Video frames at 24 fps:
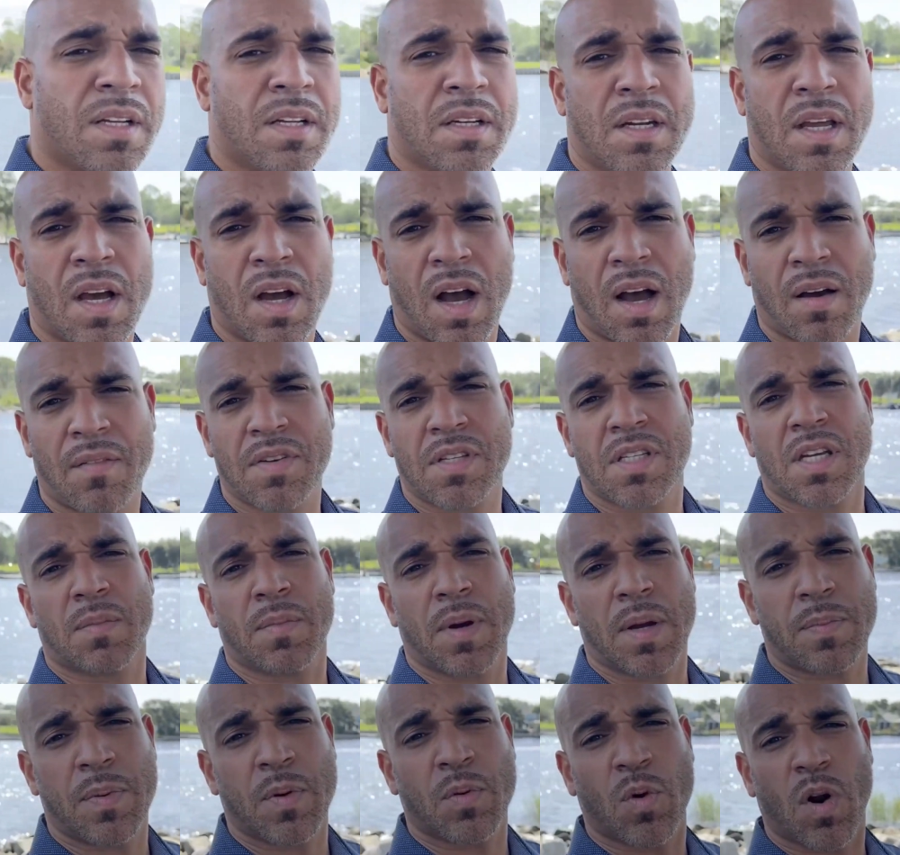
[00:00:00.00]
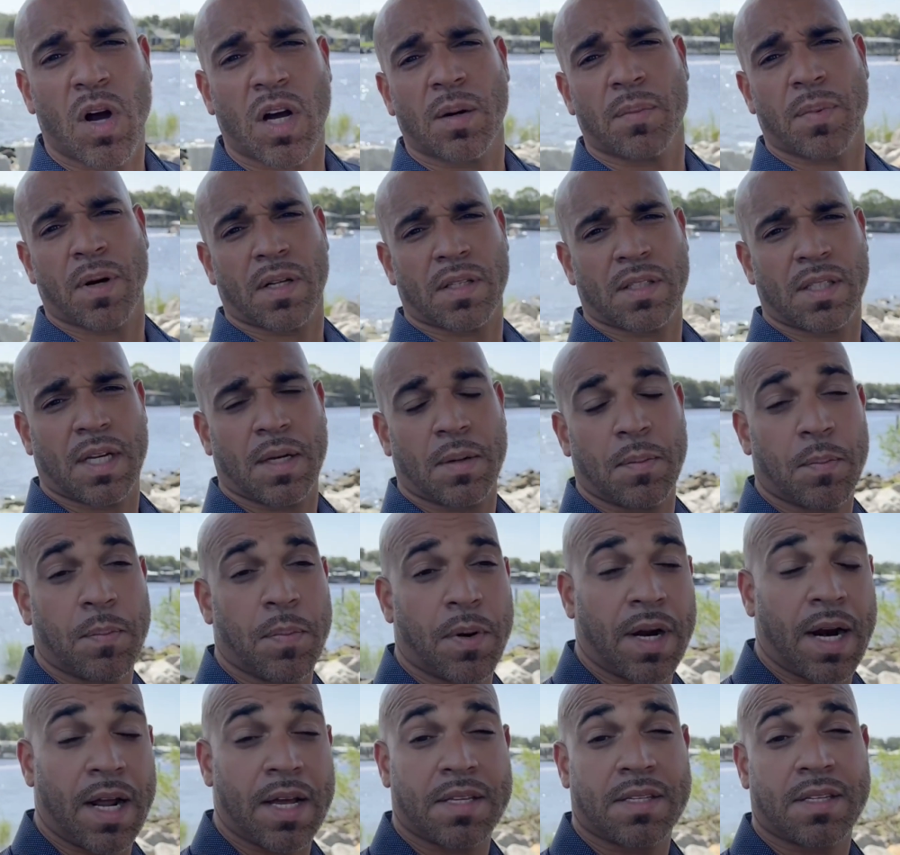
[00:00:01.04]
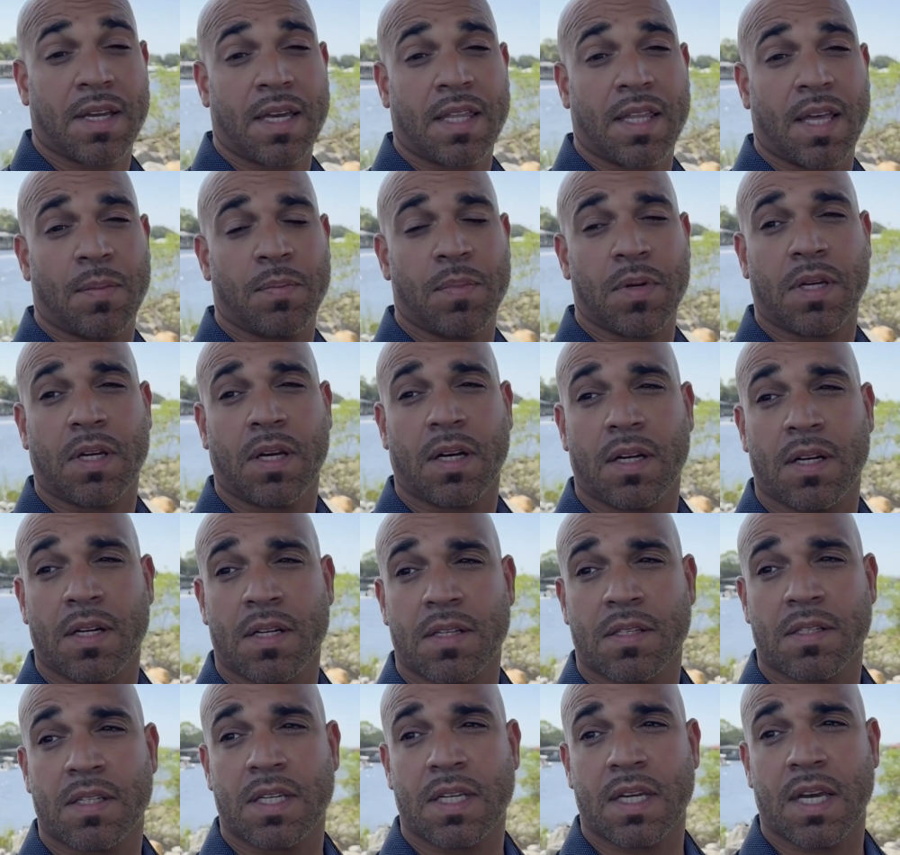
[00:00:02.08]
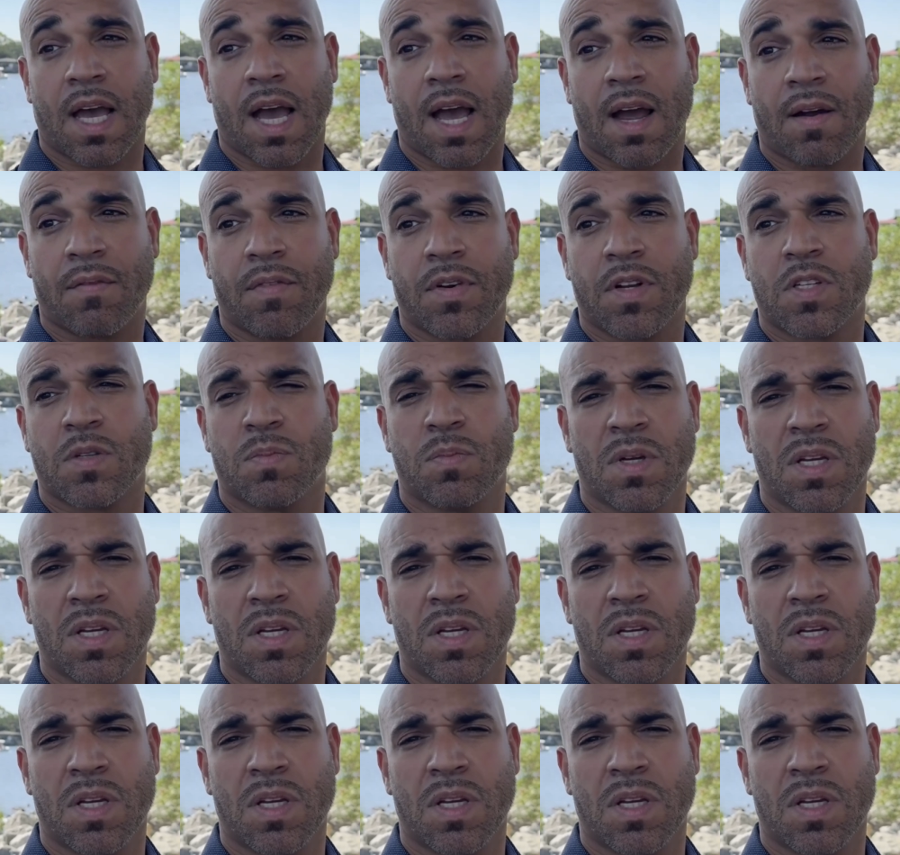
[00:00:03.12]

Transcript: Now, obviously I might be wrong about that, but I say that because the average